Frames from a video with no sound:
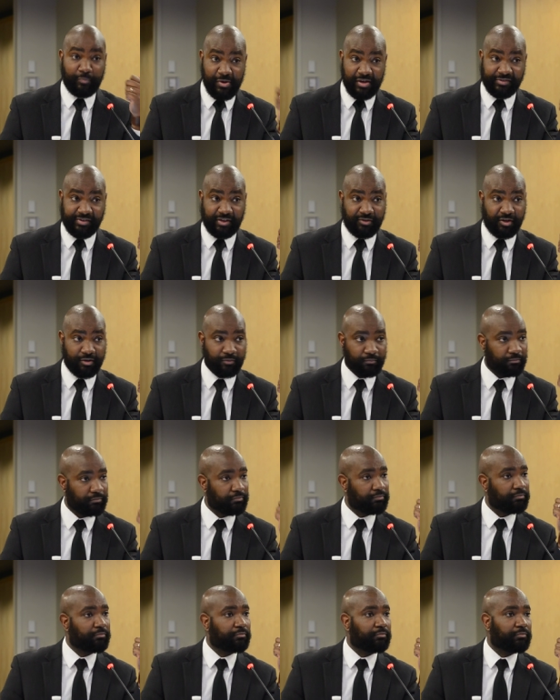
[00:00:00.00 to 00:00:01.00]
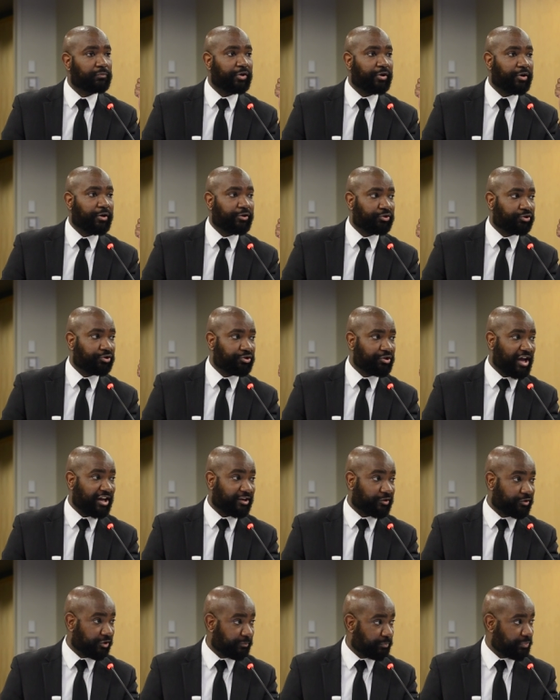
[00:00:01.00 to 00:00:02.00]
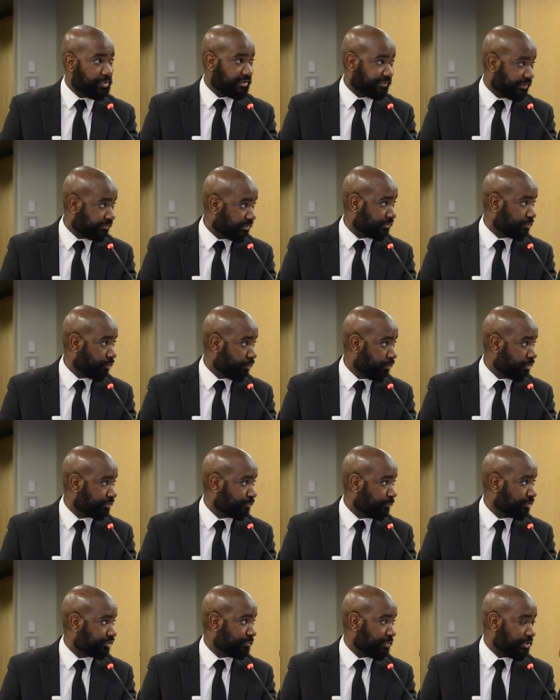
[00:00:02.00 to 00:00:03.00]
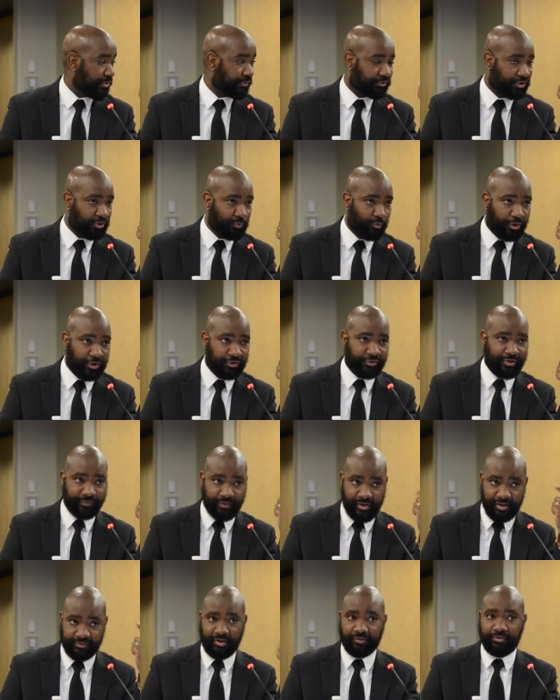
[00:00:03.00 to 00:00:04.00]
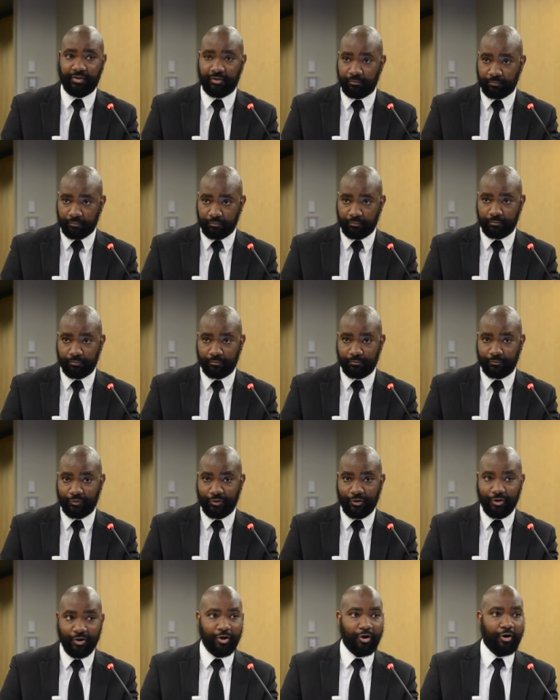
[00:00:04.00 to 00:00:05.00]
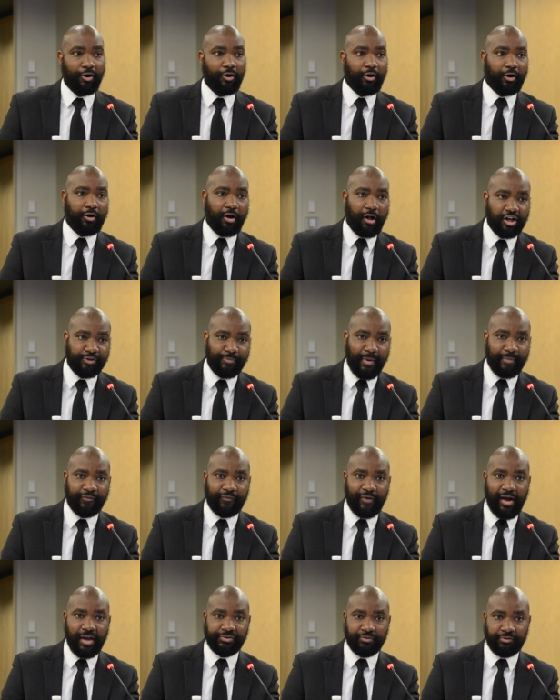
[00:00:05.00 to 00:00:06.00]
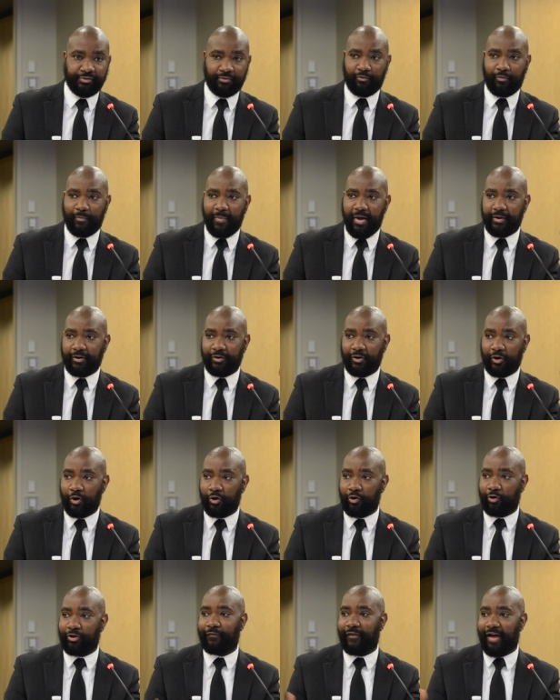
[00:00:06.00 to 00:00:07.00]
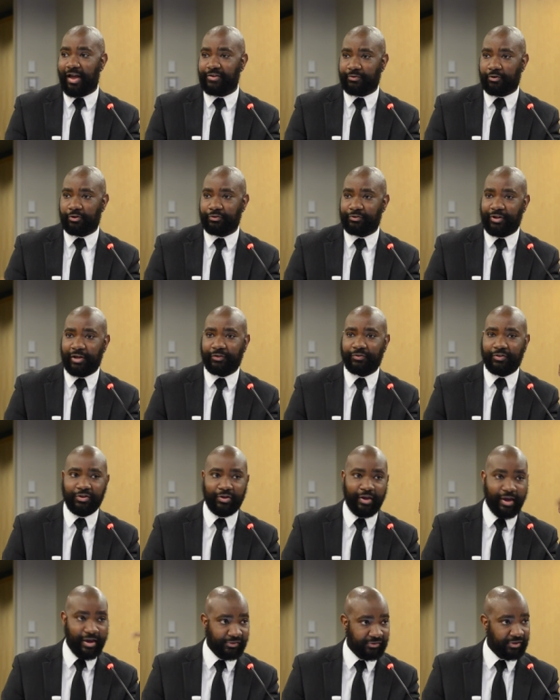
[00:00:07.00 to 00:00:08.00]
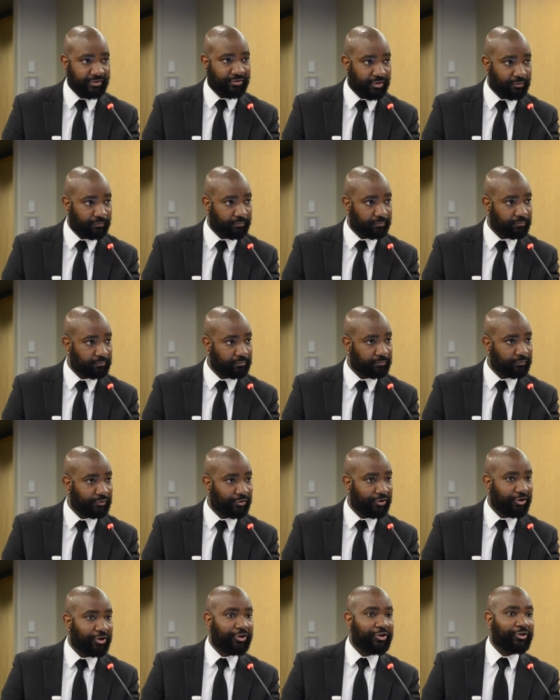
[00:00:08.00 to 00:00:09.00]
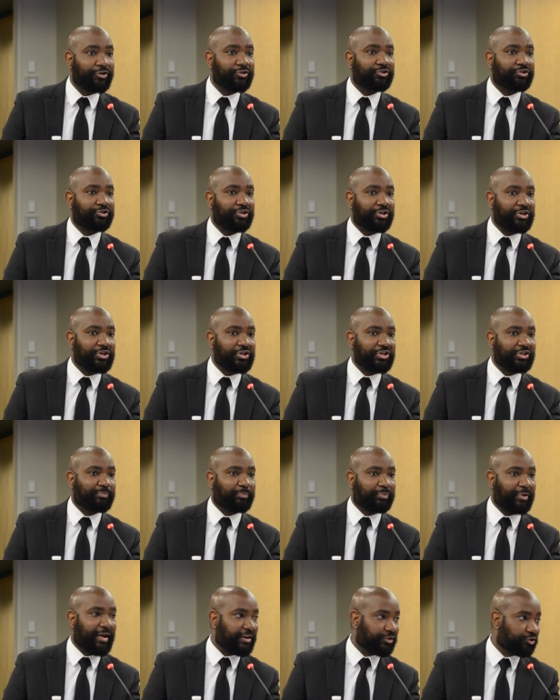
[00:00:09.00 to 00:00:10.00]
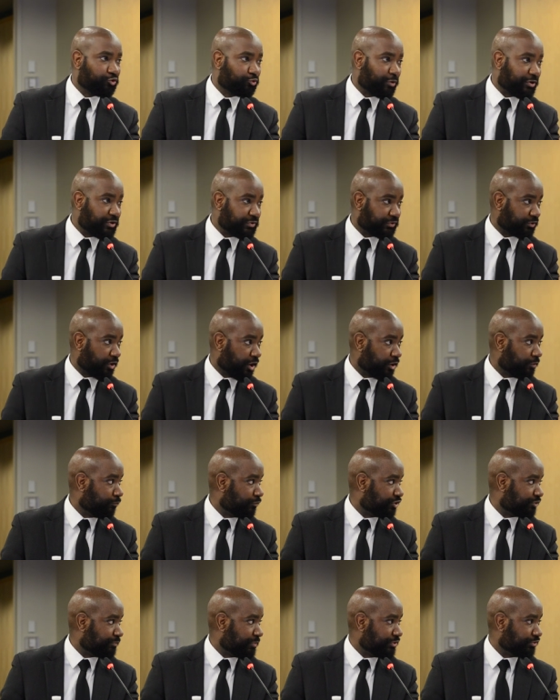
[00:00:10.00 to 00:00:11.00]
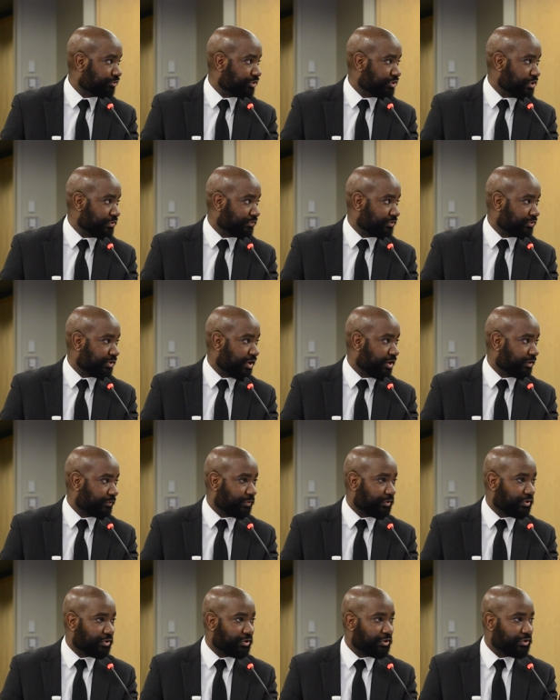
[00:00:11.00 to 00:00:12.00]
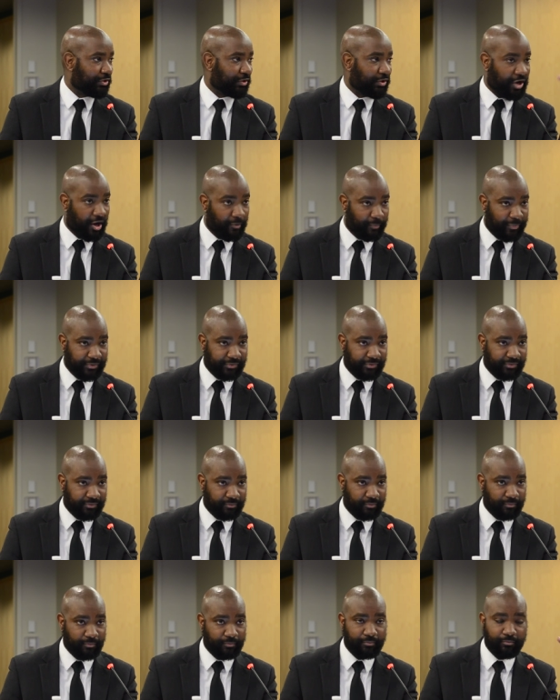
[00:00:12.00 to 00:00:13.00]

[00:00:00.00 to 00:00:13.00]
the PSAT, She got good PSAT scores, which means she wanted to take the SAT. Her college prep advisors reminded her and advised her to take the ACT. She's planning to run and start, which means she needs to take the Compass.